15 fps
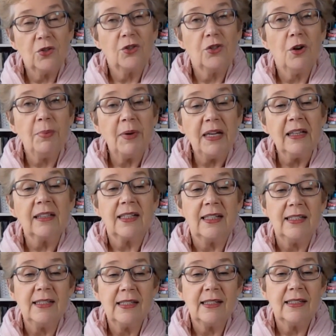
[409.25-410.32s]
shopping
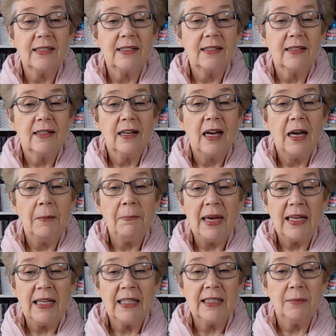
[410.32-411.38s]
list and
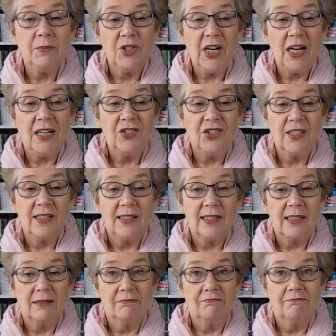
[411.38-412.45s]
making some changes?